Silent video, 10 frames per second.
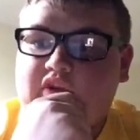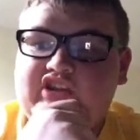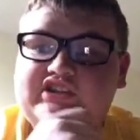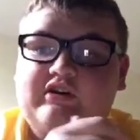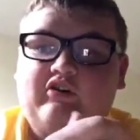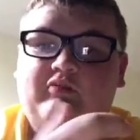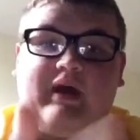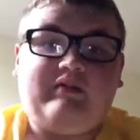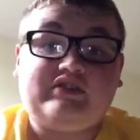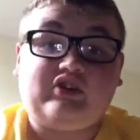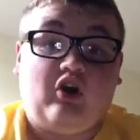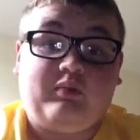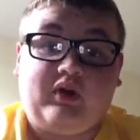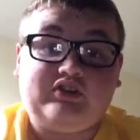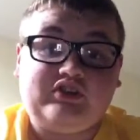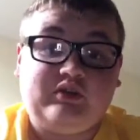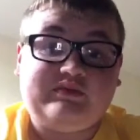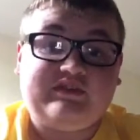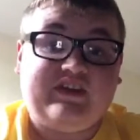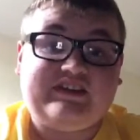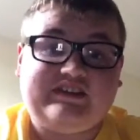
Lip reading: So Periscope, on terms of that, is